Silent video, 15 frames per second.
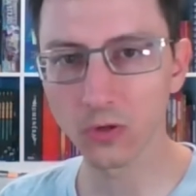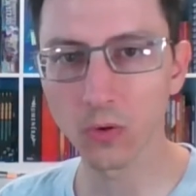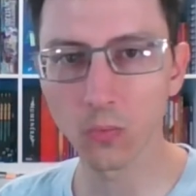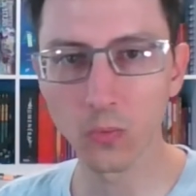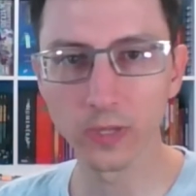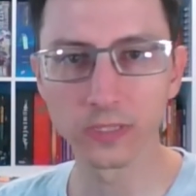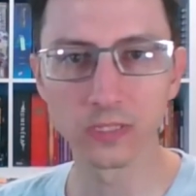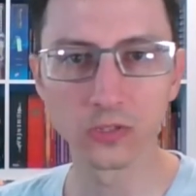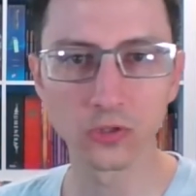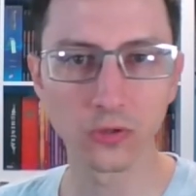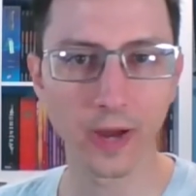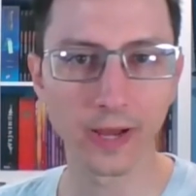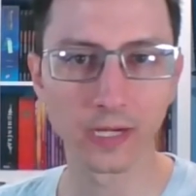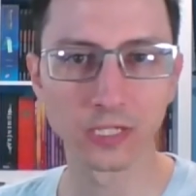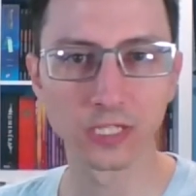
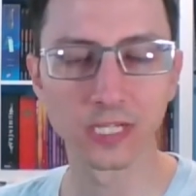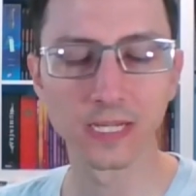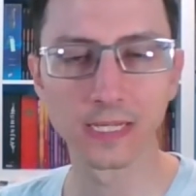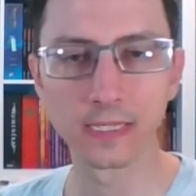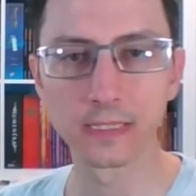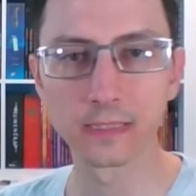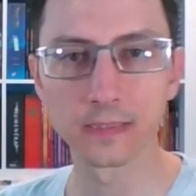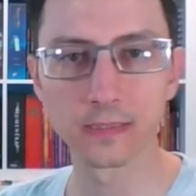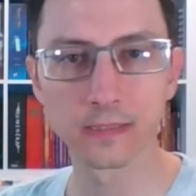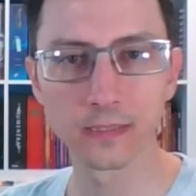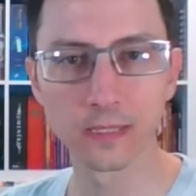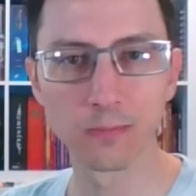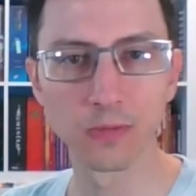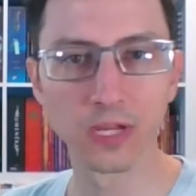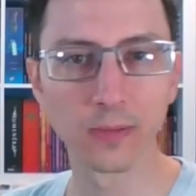strategy is to
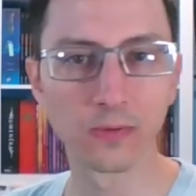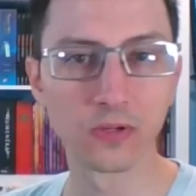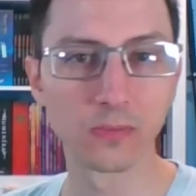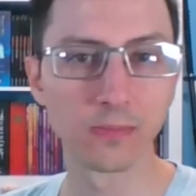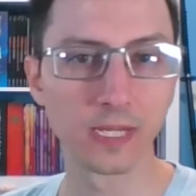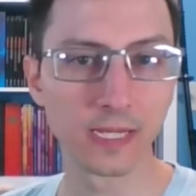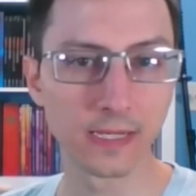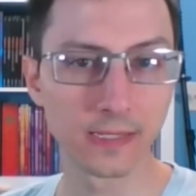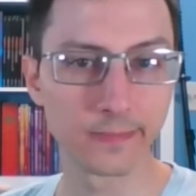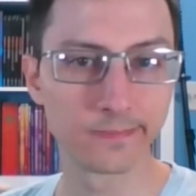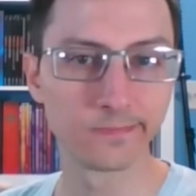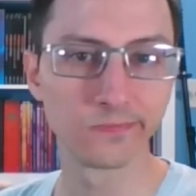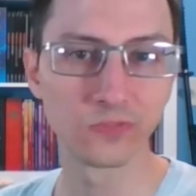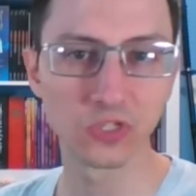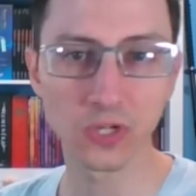be able to beat it.
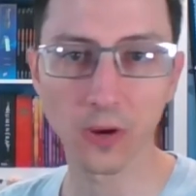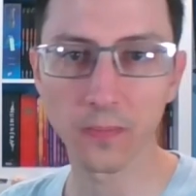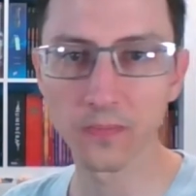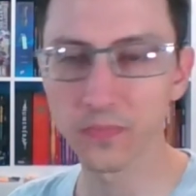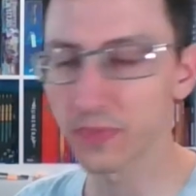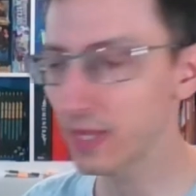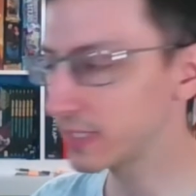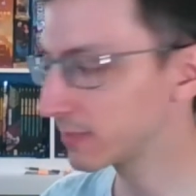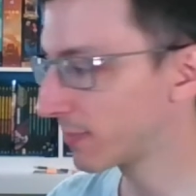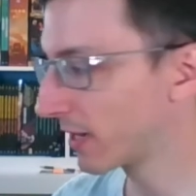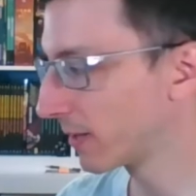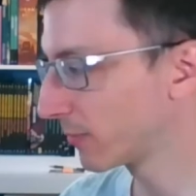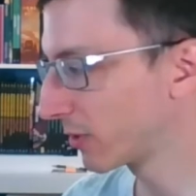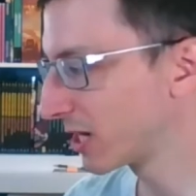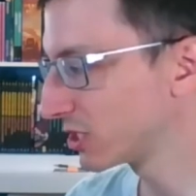So that's my
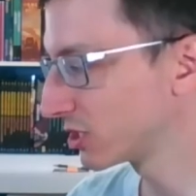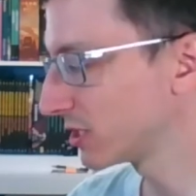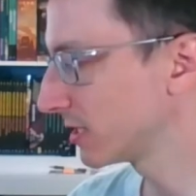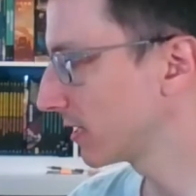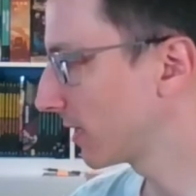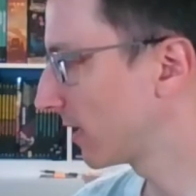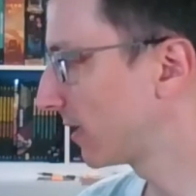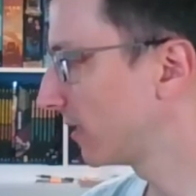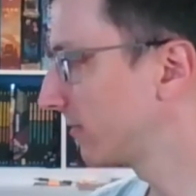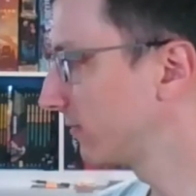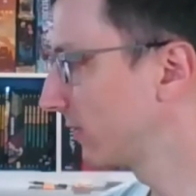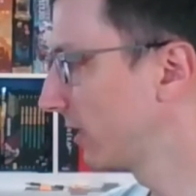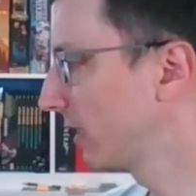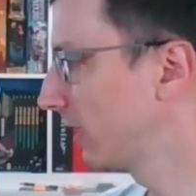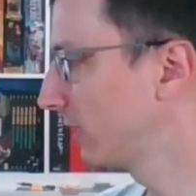impression of
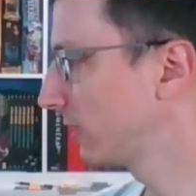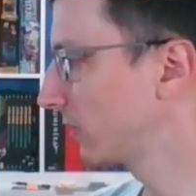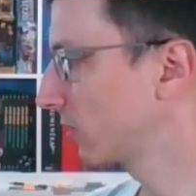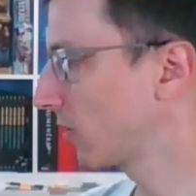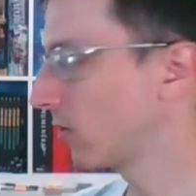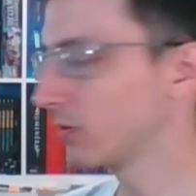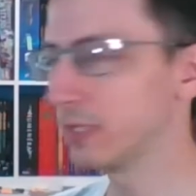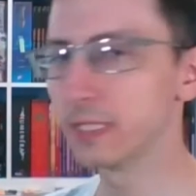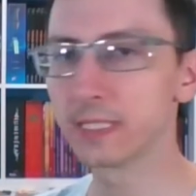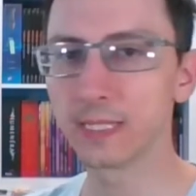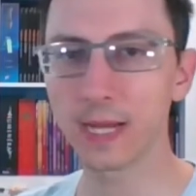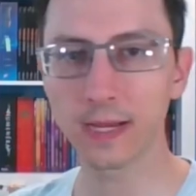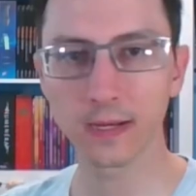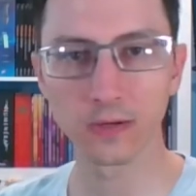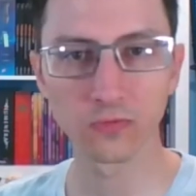The Coldest Night.
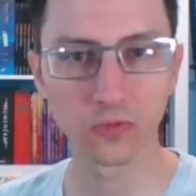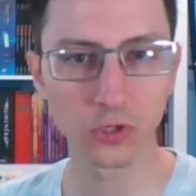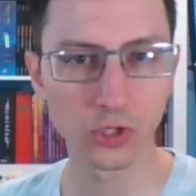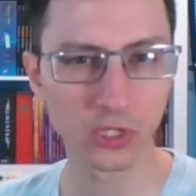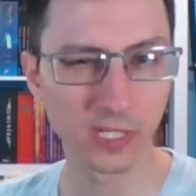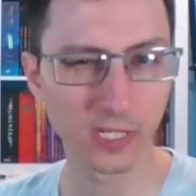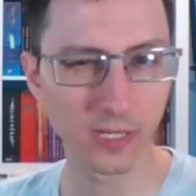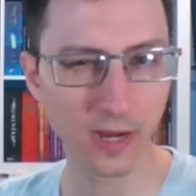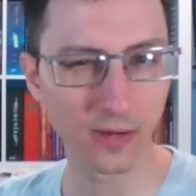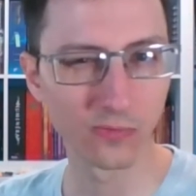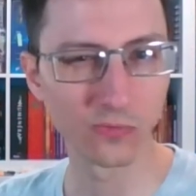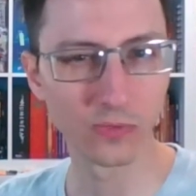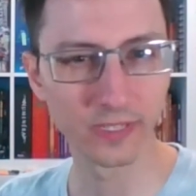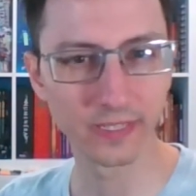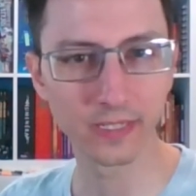Unfortunately, not
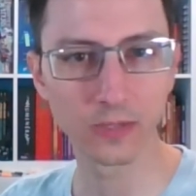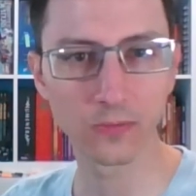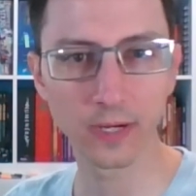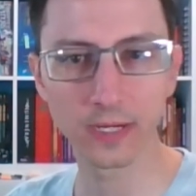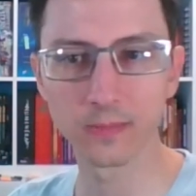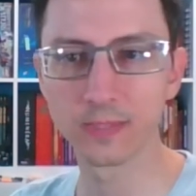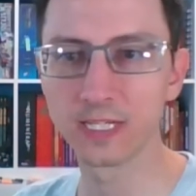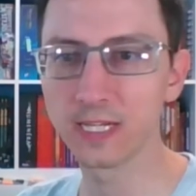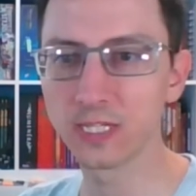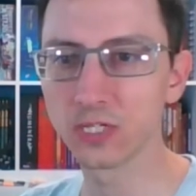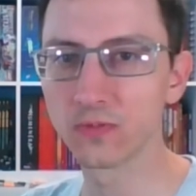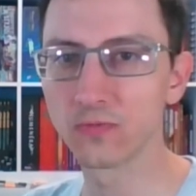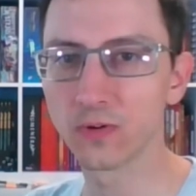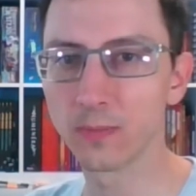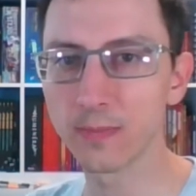really a recommendation
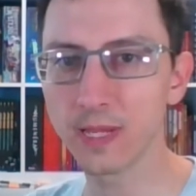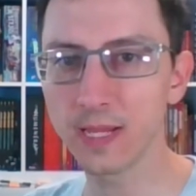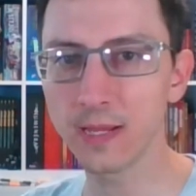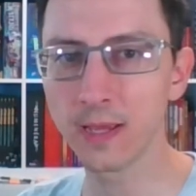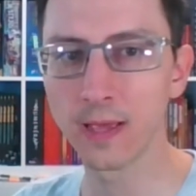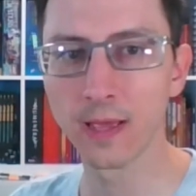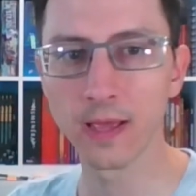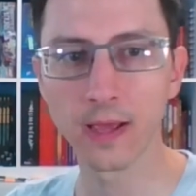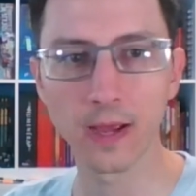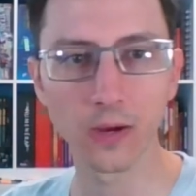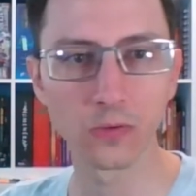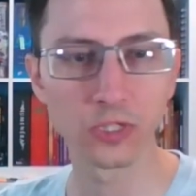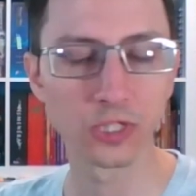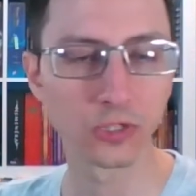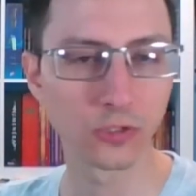from me. I wish
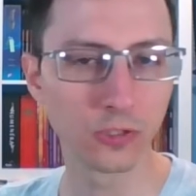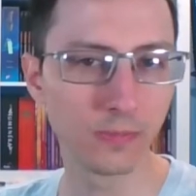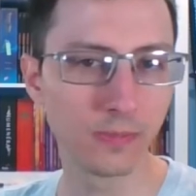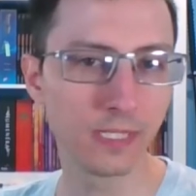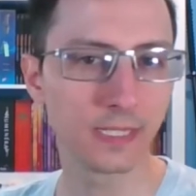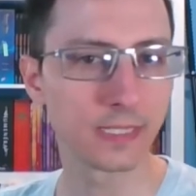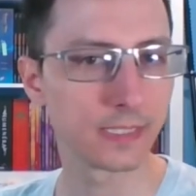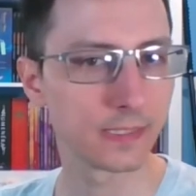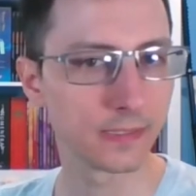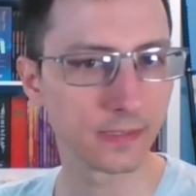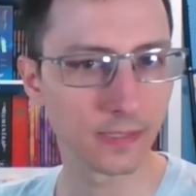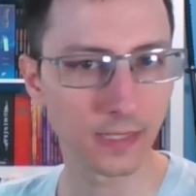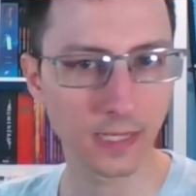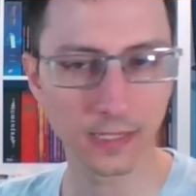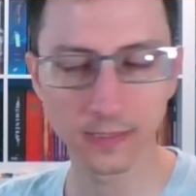it could be because,
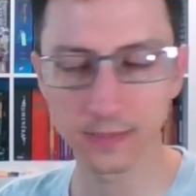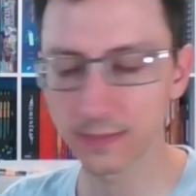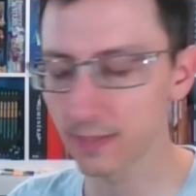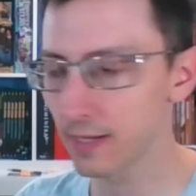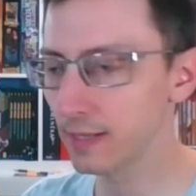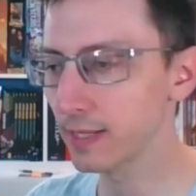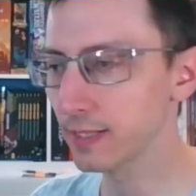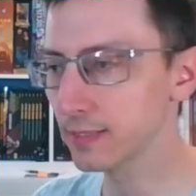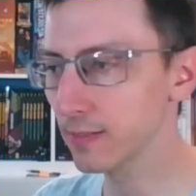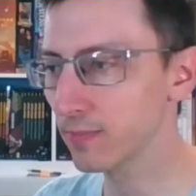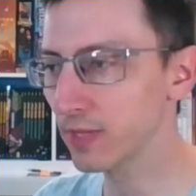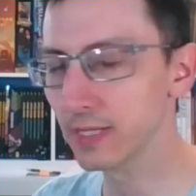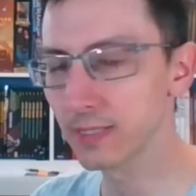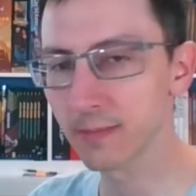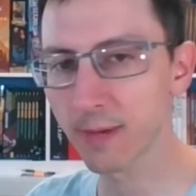again, I like some
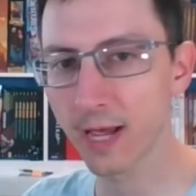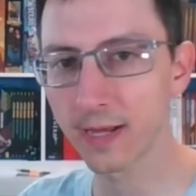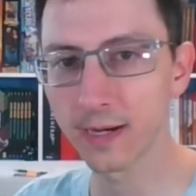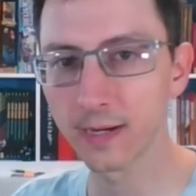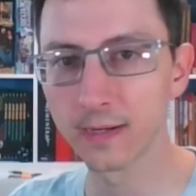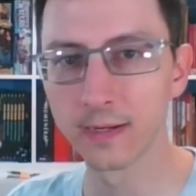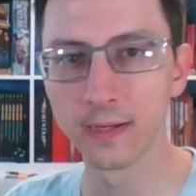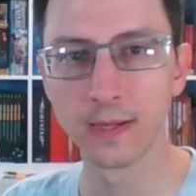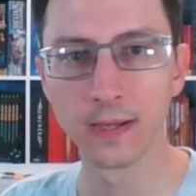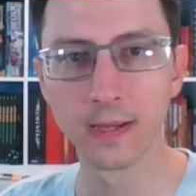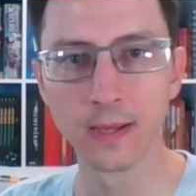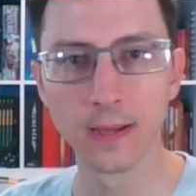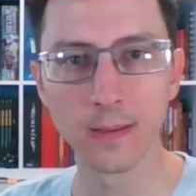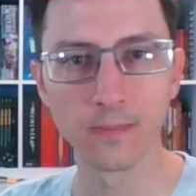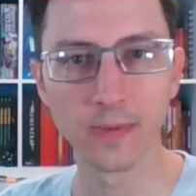things about it.
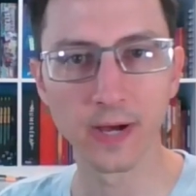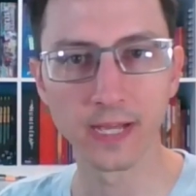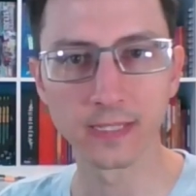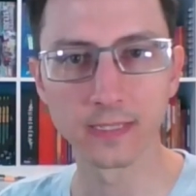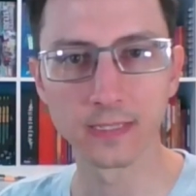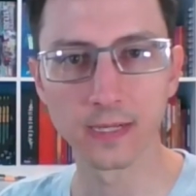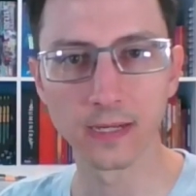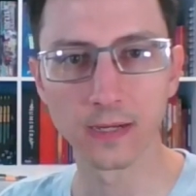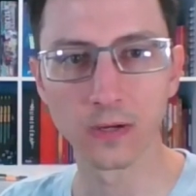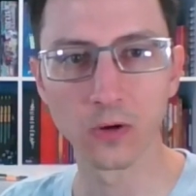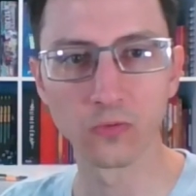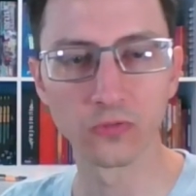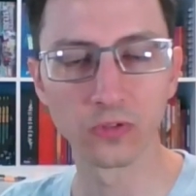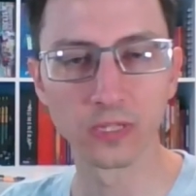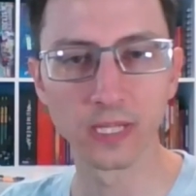But
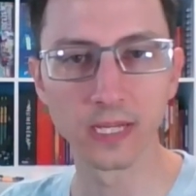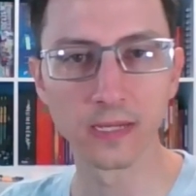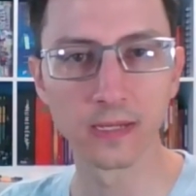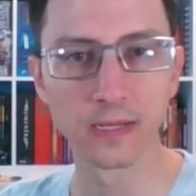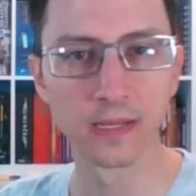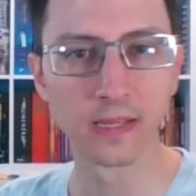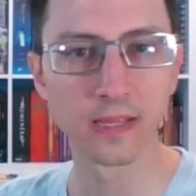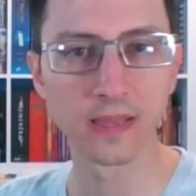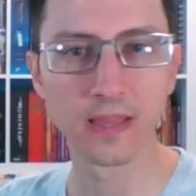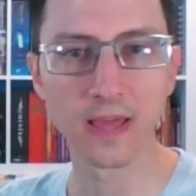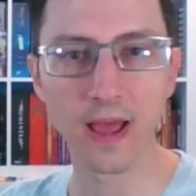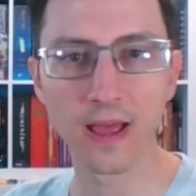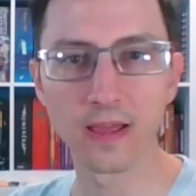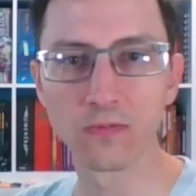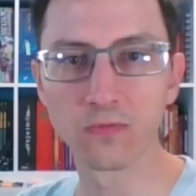hopefully that
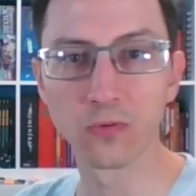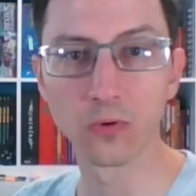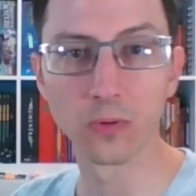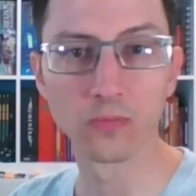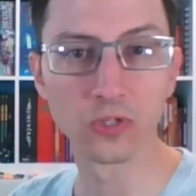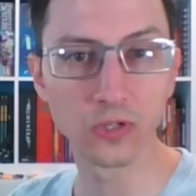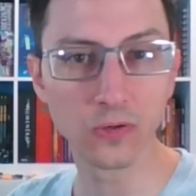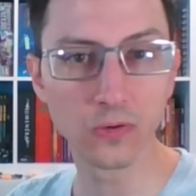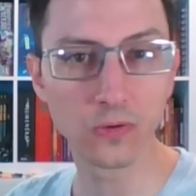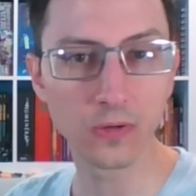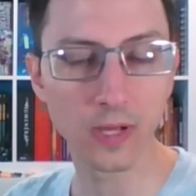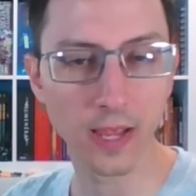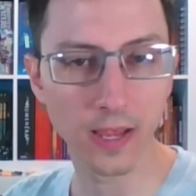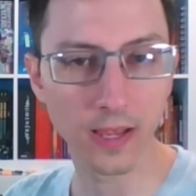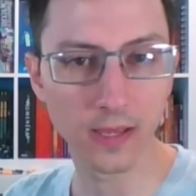informs you
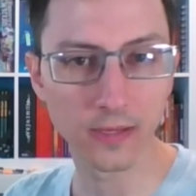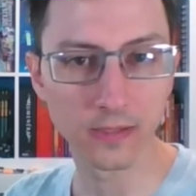and